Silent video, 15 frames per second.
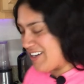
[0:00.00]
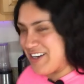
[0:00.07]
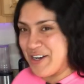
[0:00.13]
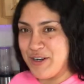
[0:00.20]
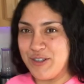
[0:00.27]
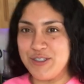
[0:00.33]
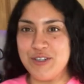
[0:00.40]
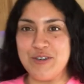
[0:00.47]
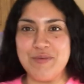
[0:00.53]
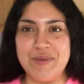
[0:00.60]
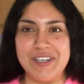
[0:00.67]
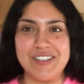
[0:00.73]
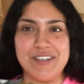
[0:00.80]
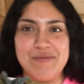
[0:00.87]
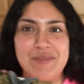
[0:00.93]
Here's our
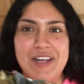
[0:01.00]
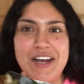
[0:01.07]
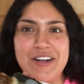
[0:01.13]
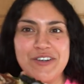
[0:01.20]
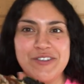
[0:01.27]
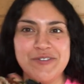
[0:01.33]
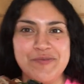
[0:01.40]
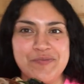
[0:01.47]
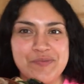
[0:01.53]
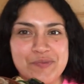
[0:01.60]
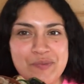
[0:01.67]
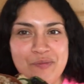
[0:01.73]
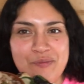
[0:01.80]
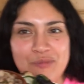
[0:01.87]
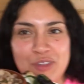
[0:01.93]
amazing platter.
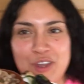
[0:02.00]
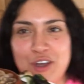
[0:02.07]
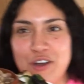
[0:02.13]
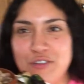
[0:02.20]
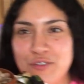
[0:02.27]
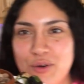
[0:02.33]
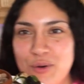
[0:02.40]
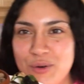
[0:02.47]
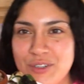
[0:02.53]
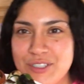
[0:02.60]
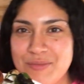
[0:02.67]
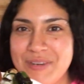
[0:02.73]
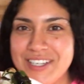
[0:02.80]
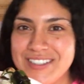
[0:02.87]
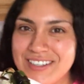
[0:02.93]
Of course,
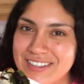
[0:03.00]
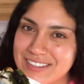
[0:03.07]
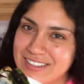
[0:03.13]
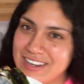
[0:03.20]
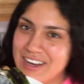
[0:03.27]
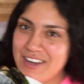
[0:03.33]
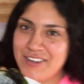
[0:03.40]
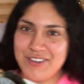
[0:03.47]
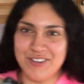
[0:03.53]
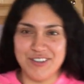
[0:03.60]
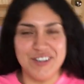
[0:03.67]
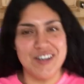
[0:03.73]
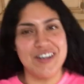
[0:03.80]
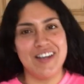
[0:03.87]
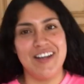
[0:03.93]
Mexican style.
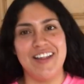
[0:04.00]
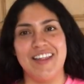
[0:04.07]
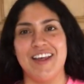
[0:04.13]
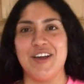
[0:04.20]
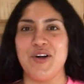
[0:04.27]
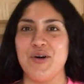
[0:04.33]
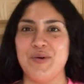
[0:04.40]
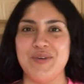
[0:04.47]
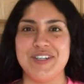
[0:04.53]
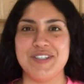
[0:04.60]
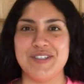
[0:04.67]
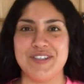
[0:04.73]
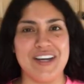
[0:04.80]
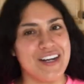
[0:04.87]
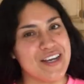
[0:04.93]
Like always,
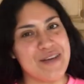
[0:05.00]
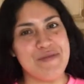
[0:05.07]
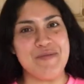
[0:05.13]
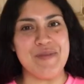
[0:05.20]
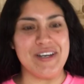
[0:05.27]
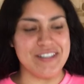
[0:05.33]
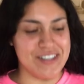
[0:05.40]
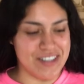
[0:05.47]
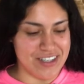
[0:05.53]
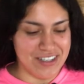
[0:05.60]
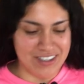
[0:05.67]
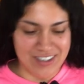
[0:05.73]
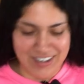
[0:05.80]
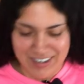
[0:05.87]
gotta keep it Mexican.